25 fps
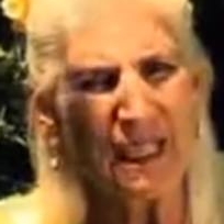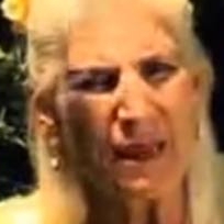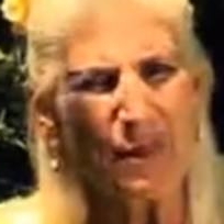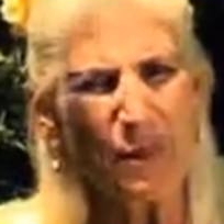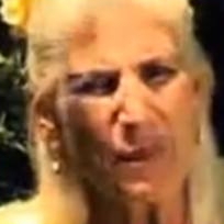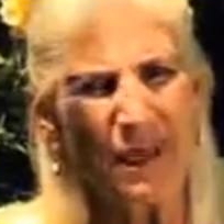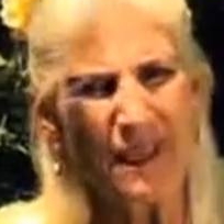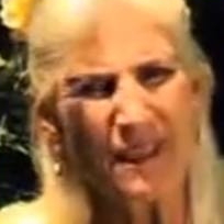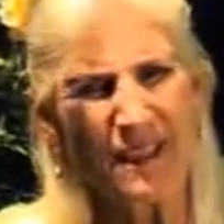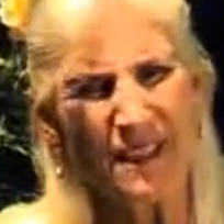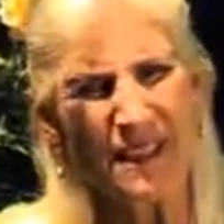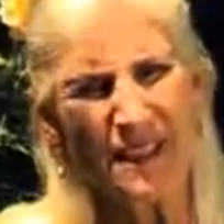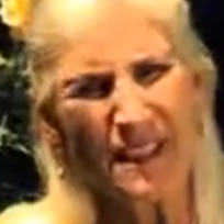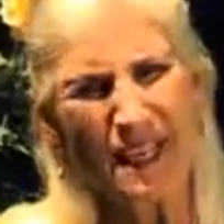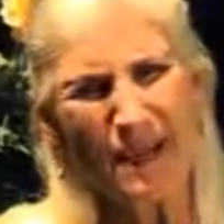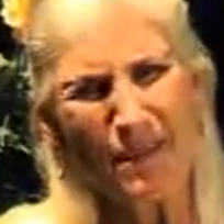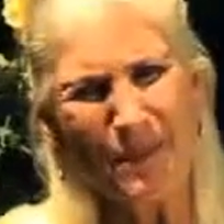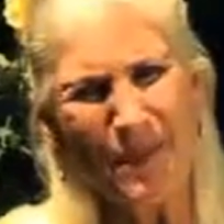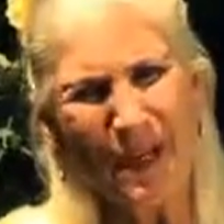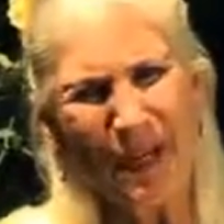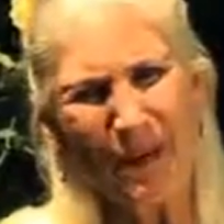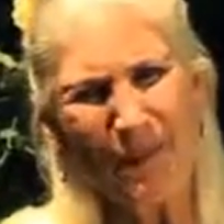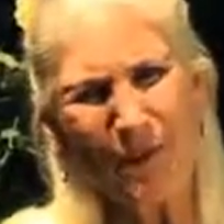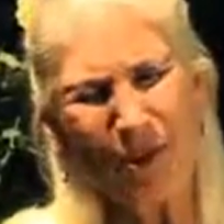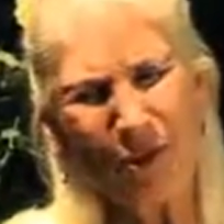but at the same
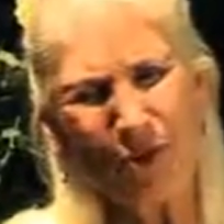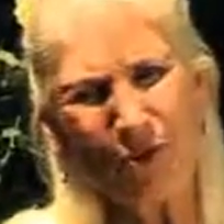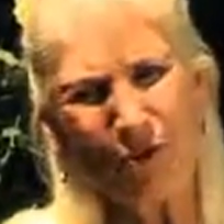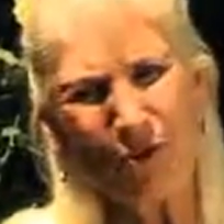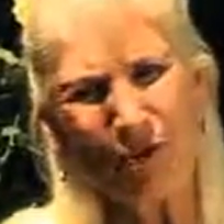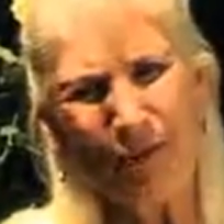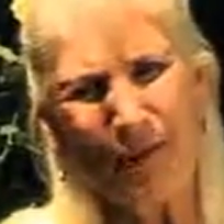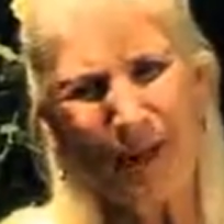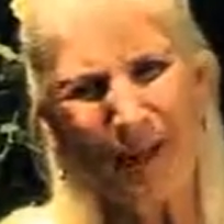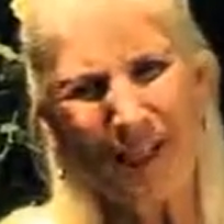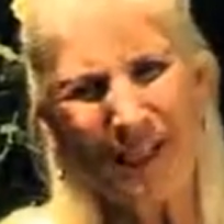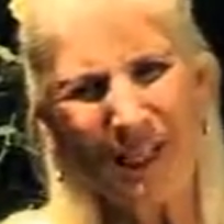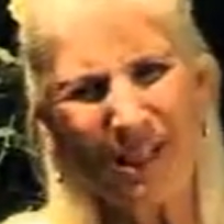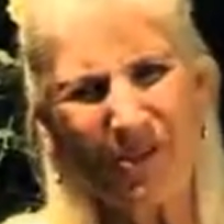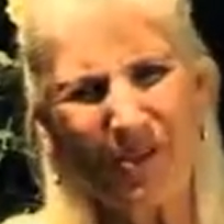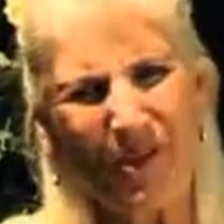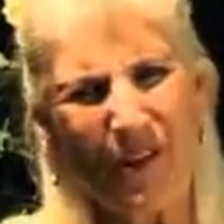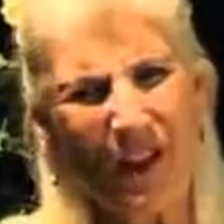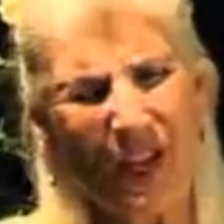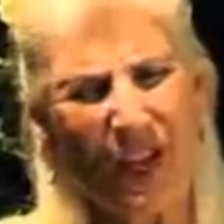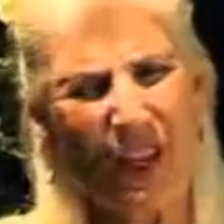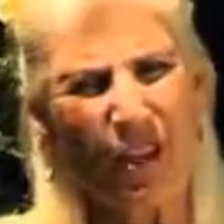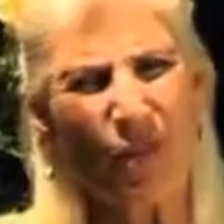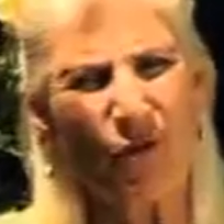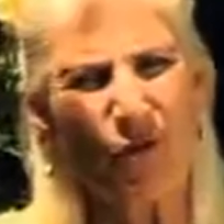time there's tremendous
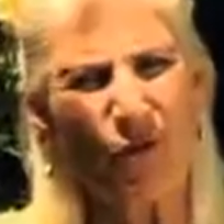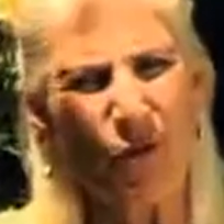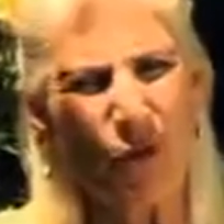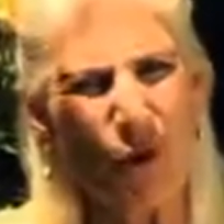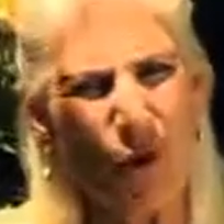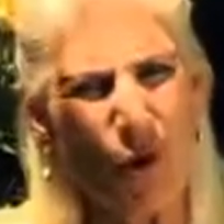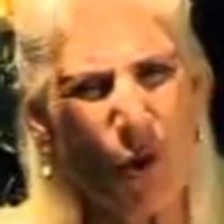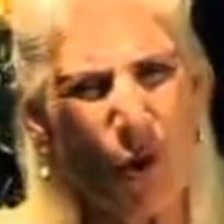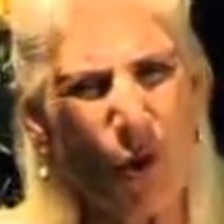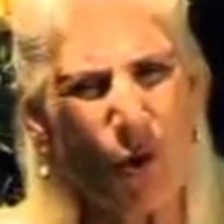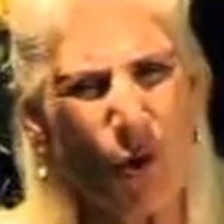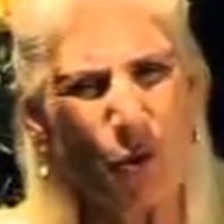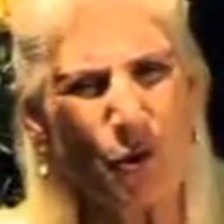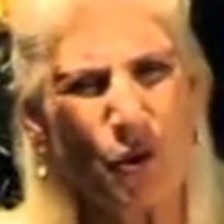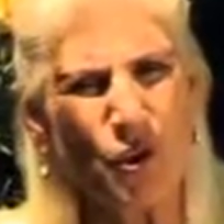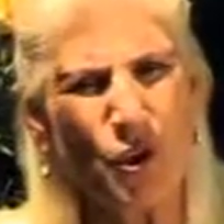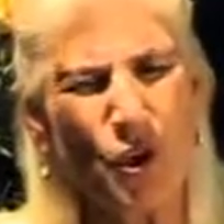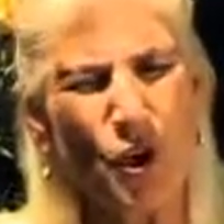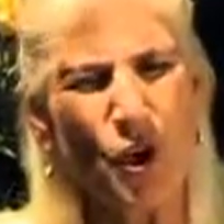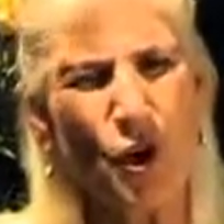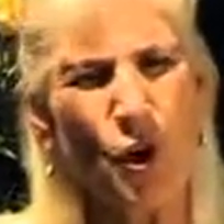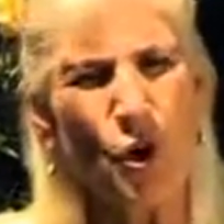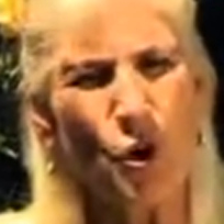faith for those